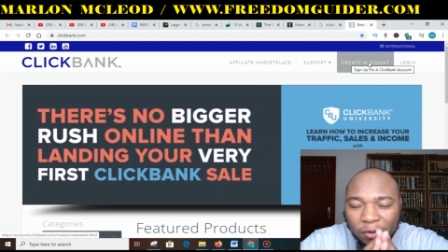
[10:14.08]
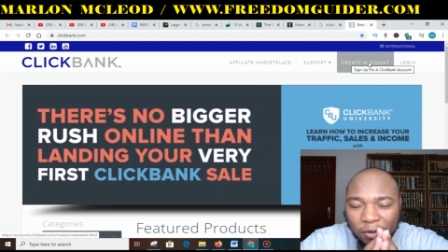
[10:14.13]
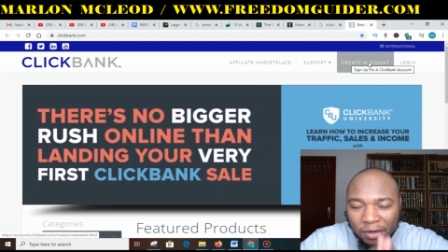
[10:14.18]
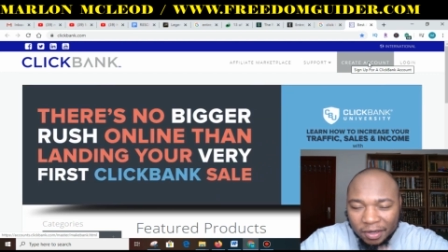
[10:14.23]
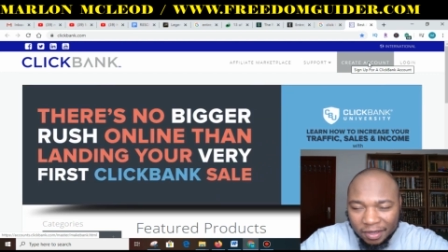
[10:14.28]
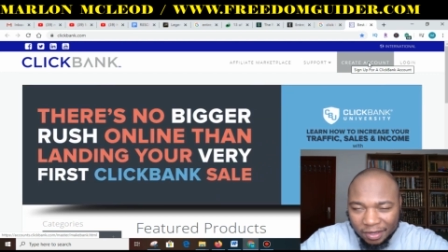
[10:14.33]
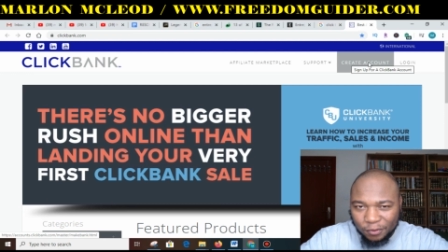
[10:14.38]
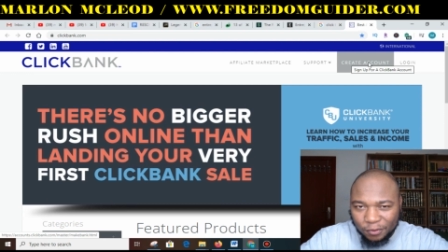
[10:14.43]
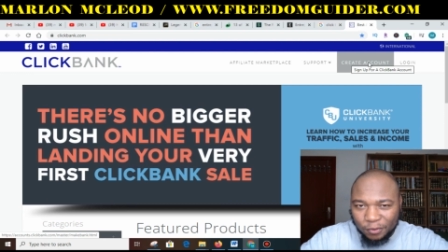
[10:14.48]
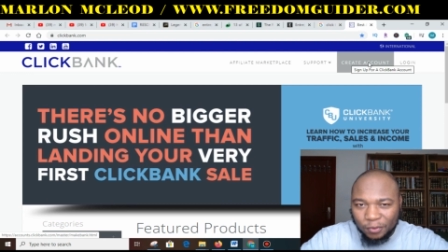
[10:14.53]
going
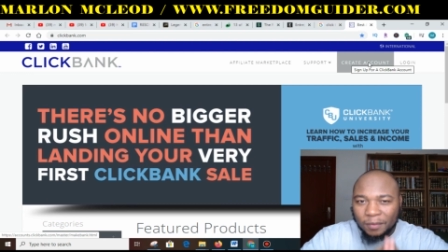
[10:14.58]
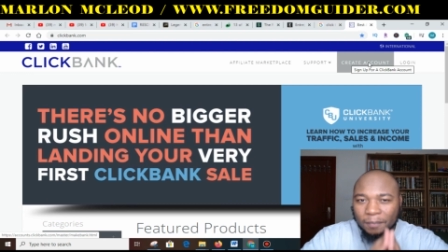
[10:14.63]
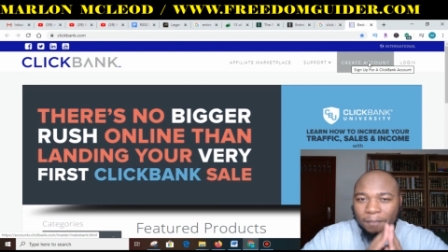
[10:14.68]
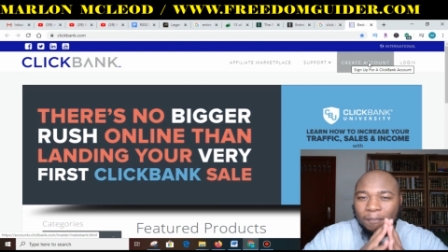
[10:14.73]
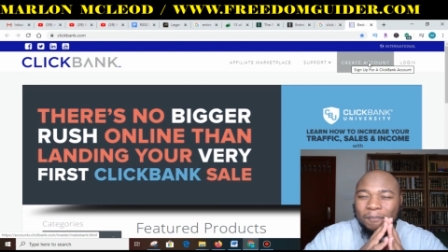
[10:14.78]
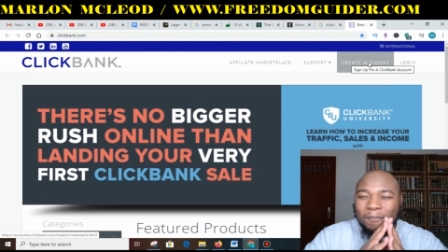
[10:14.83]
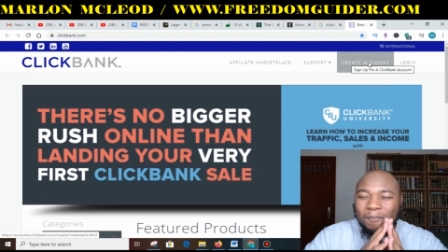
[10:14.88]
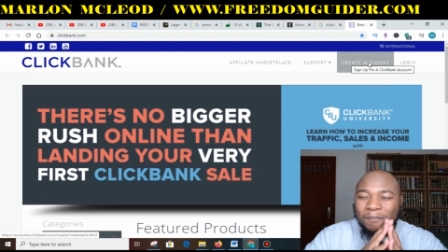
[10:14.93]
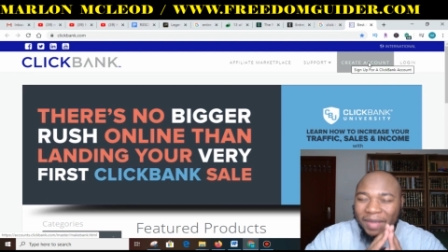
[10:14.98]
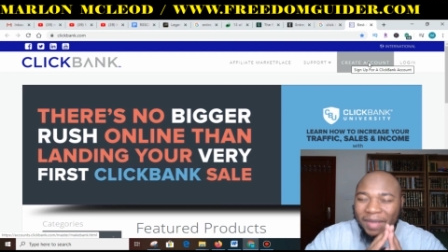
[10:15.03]
to give you a
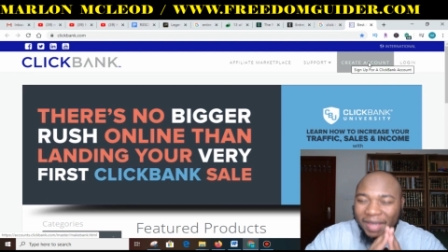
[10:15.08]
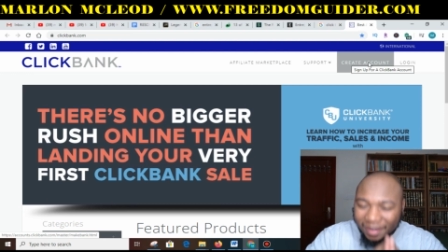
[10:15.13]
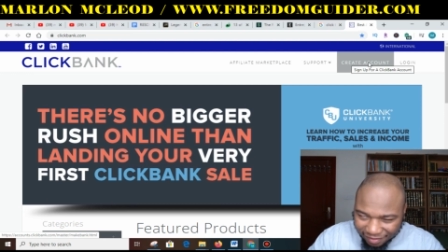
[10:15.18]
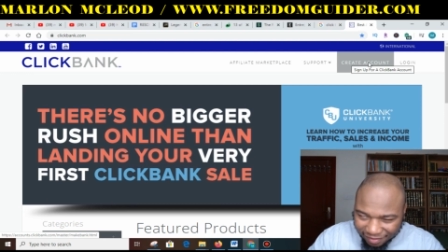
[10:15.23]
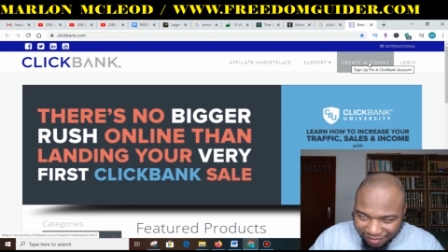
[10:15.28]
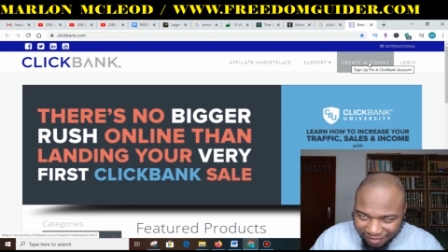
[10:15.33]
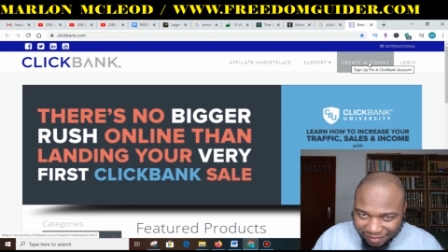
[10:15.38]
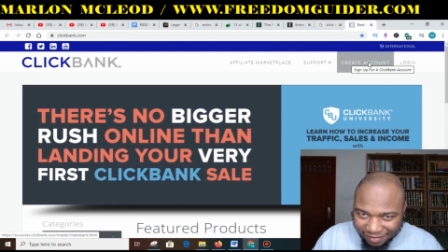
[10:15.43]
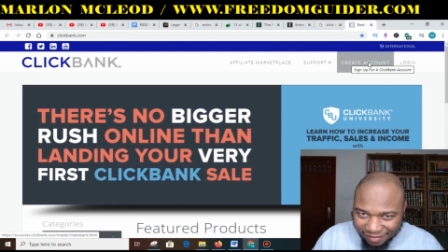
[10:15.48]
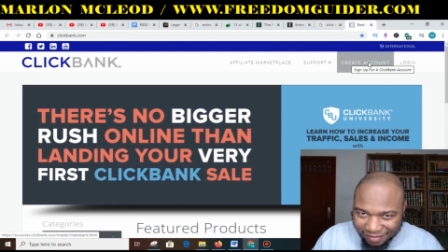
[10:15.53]

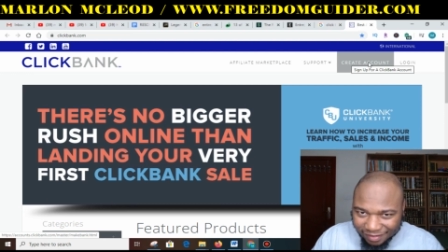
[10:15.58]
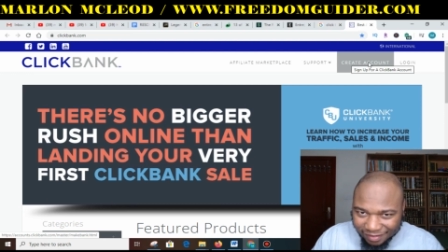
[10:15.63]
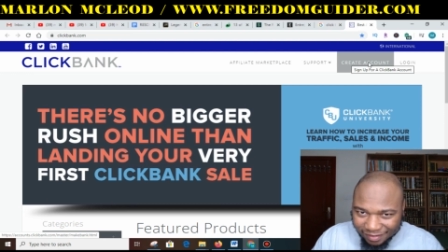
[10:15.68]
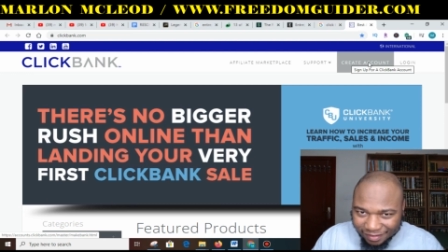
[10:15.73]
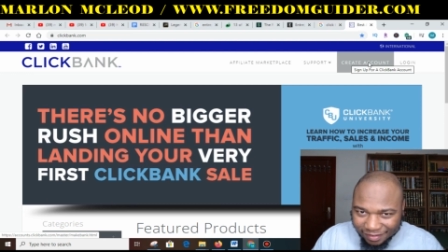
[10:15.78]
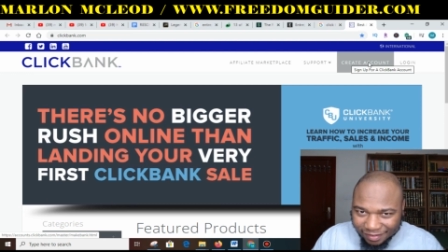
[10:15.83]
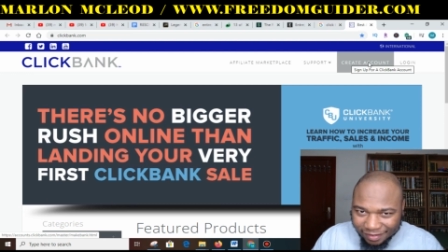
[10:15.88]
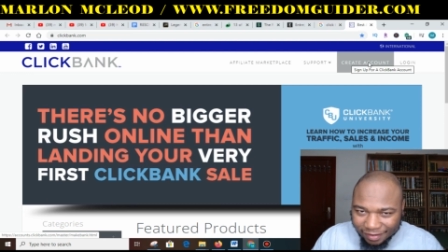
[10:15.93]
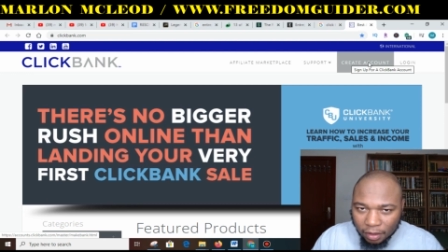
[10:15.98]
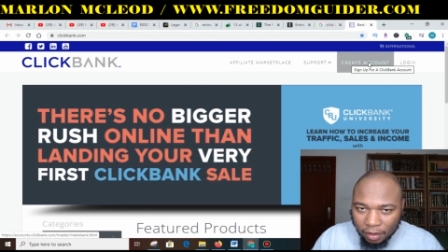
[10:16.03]
big
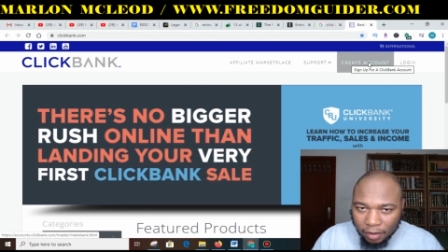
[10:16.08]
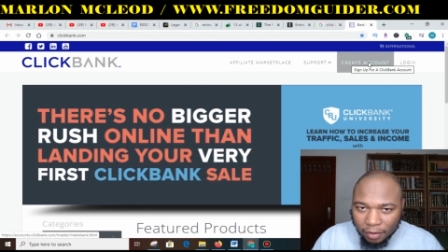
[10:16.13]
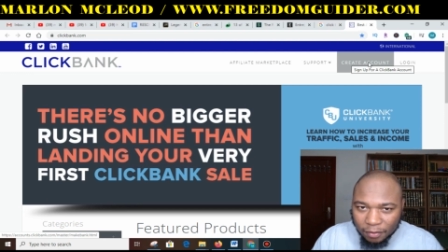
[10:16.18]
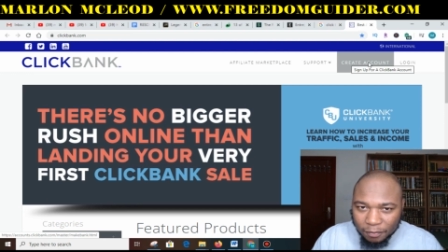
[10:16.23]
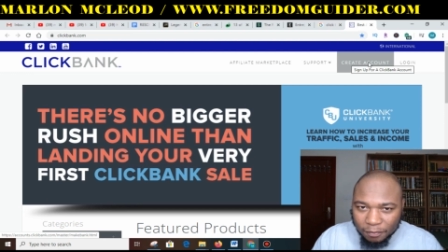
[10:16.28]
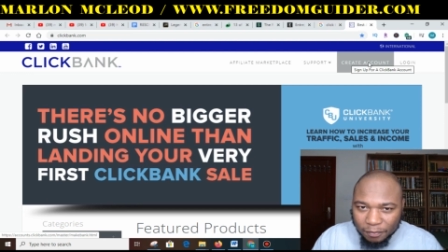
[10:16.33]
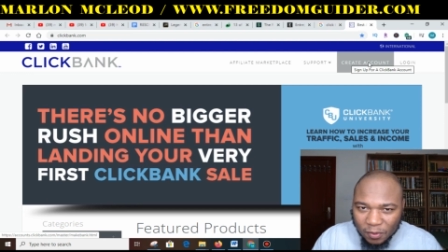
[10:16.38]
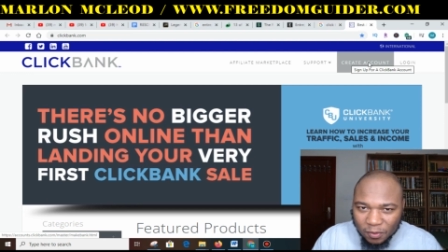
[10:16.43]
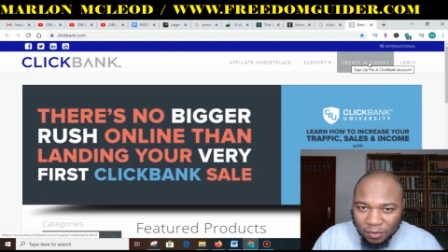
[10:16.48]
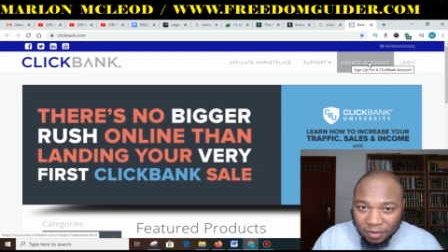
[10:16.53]

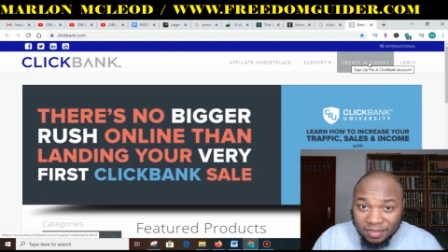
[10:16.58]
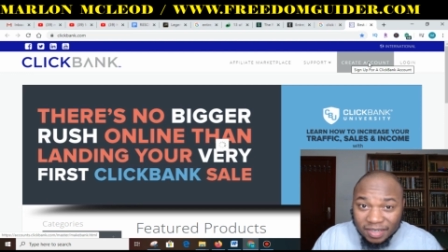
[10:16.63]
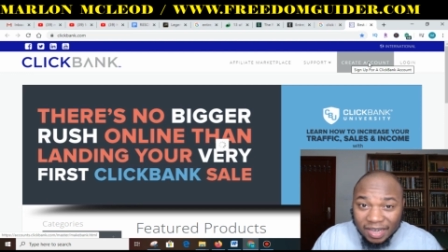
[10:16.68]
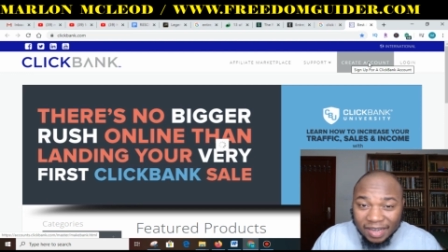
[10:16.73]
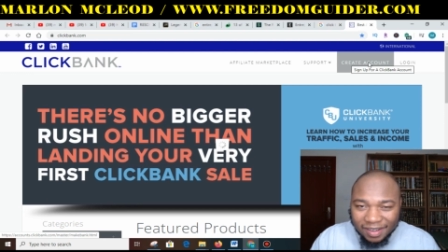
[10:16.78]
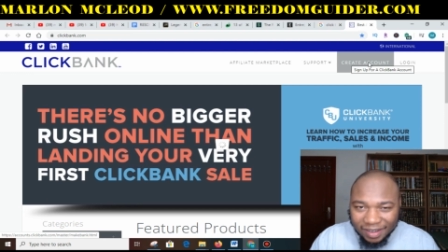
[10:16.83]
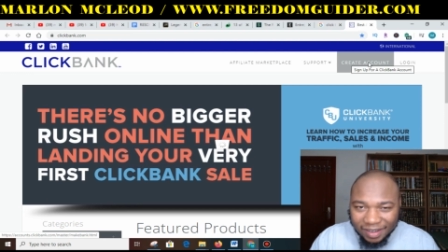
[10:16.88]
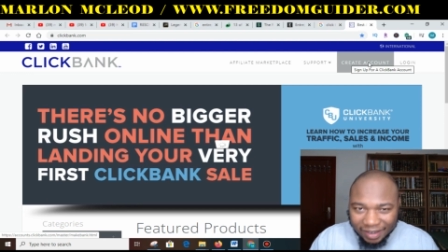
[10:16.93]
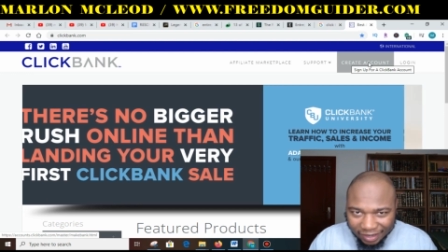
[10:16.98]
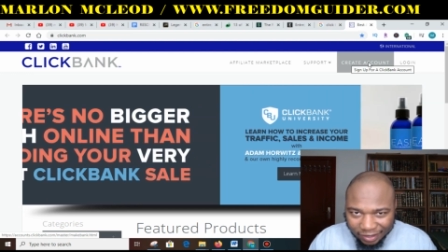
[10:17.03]
bonus
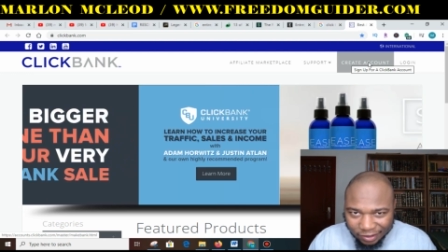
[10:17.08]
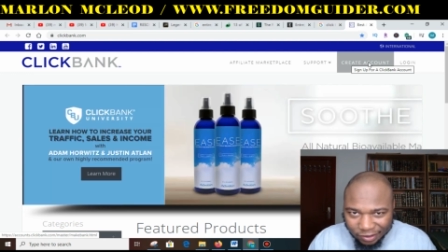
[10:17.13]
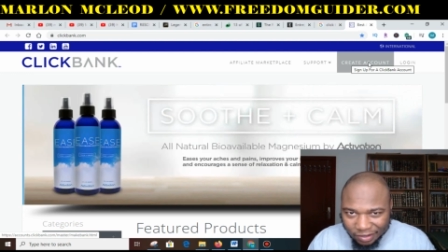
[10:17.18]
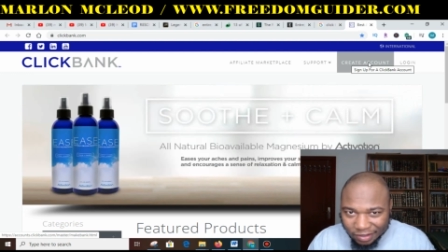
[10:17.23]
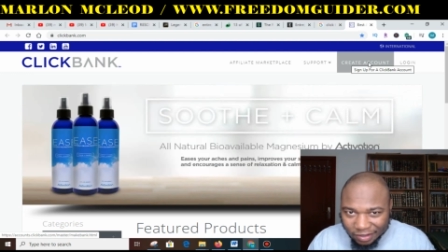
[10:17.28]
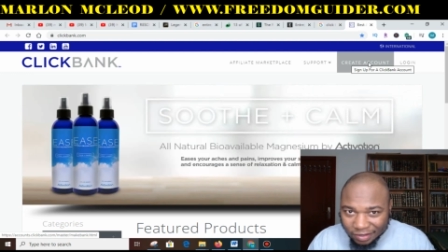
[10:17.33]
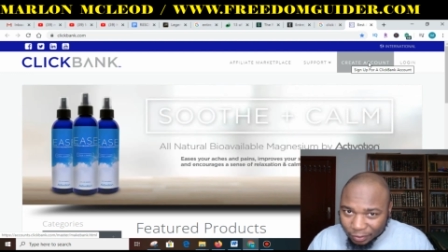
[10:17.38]
at the end.